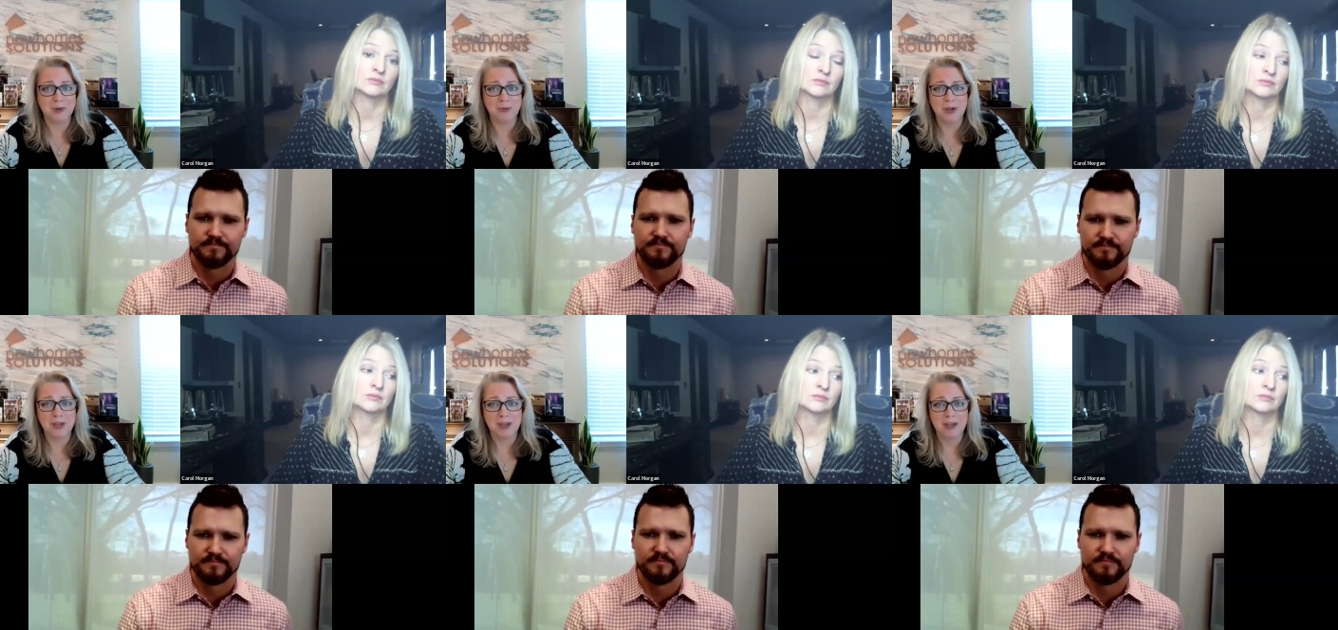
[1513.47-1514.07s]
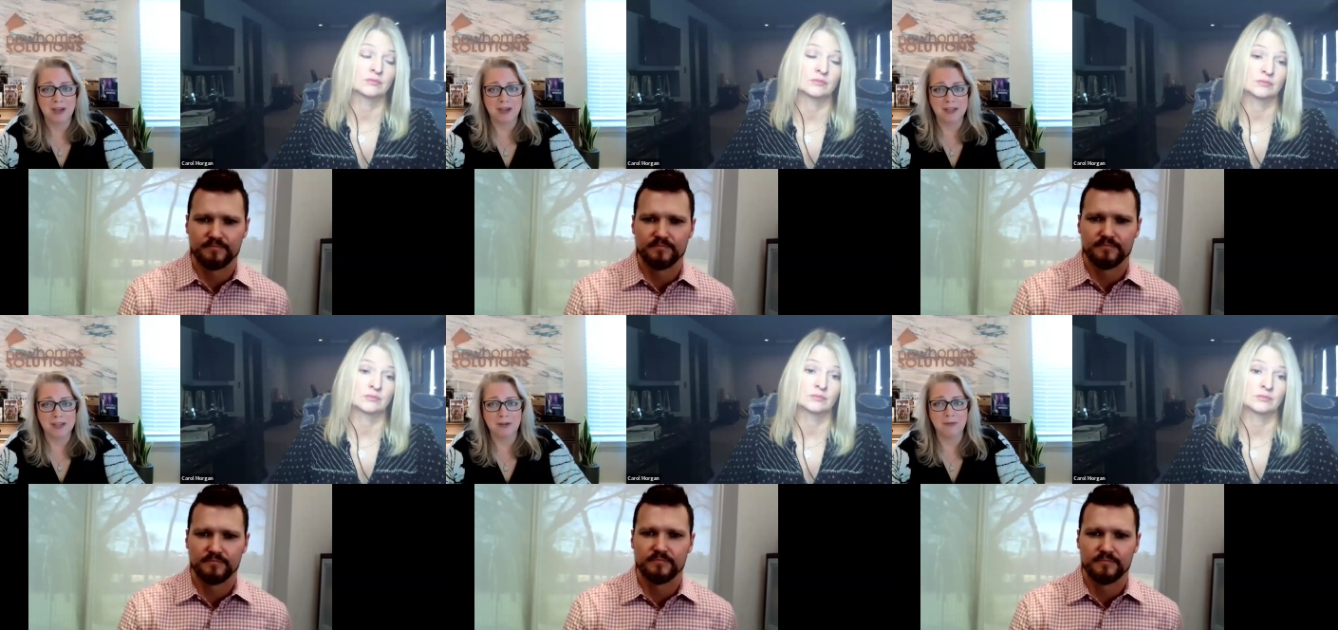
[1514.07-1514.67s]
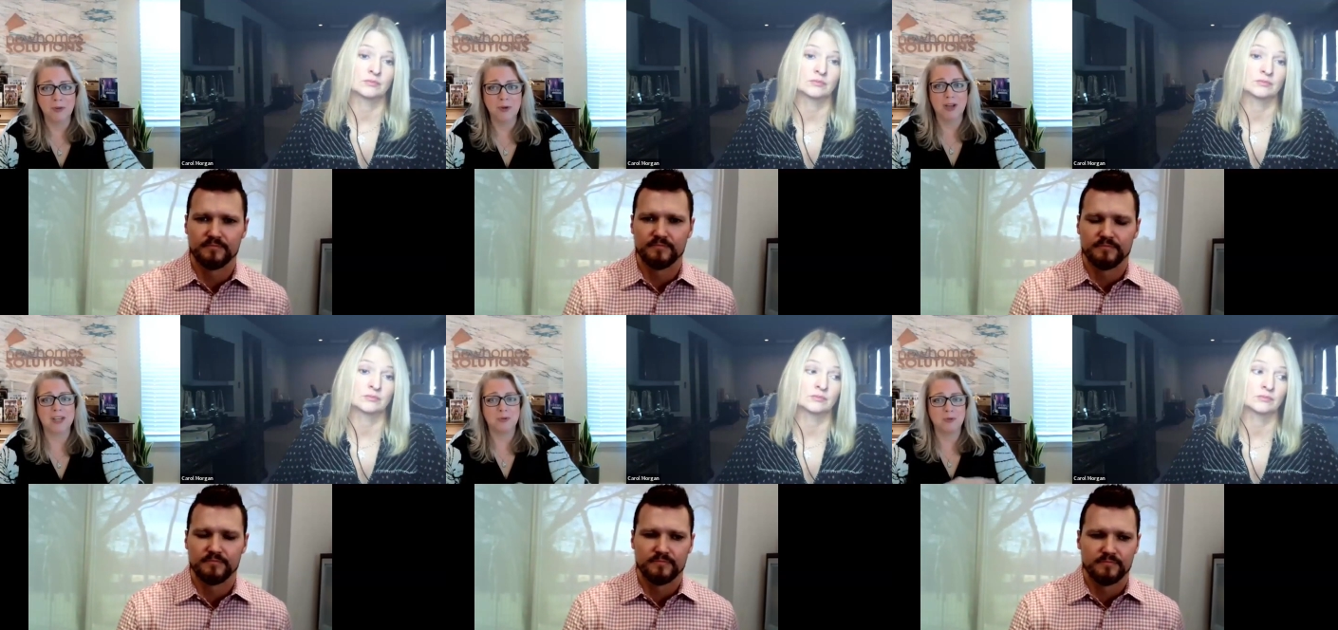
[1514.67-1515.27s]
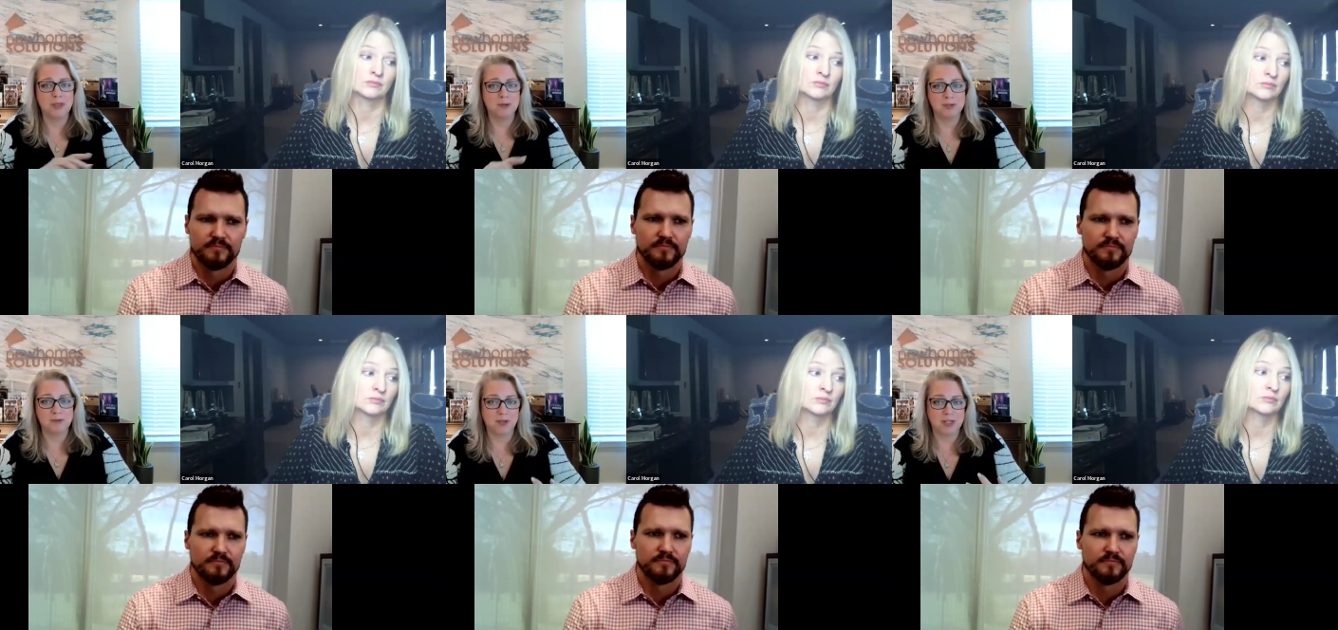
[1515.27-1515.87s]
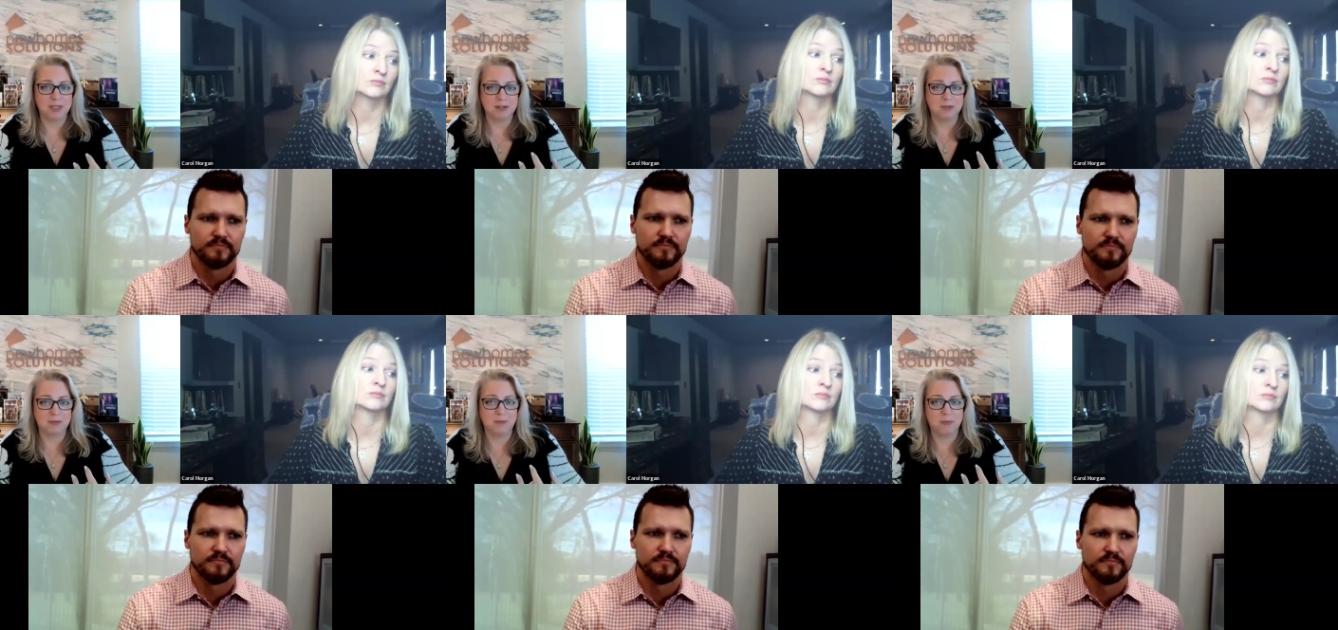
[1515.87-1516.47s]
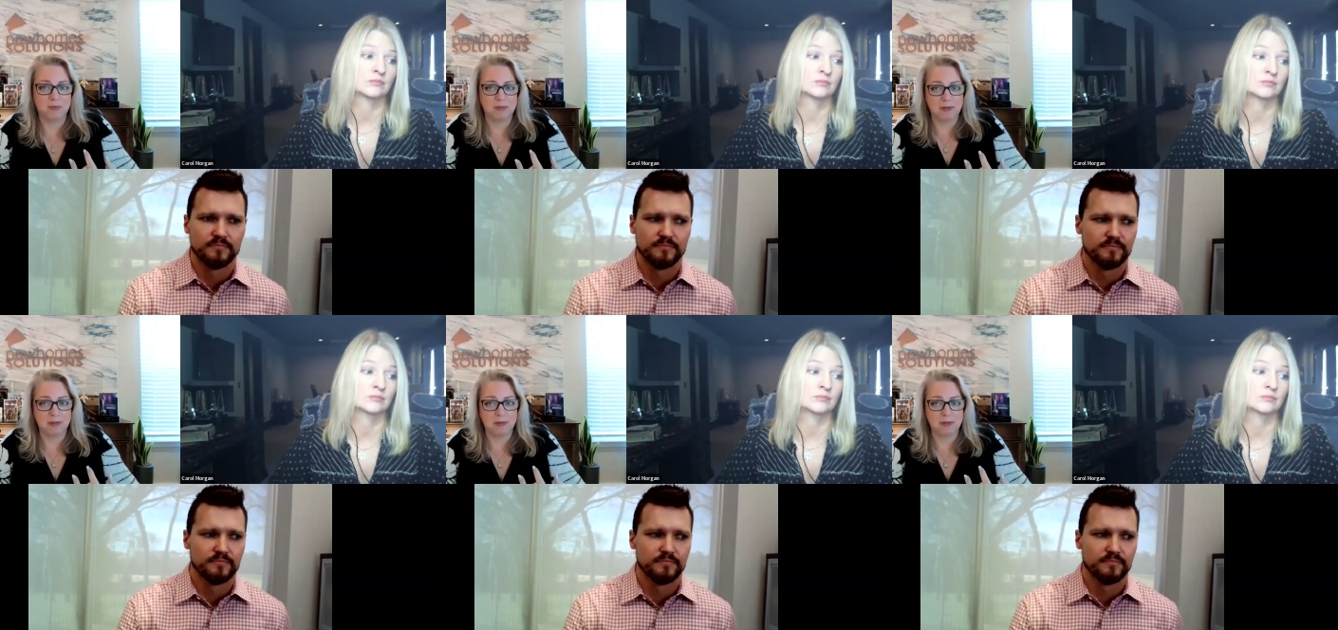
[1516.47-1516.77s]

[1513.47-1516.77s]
Speaker 1: So, uh, you know, if you're not doing those those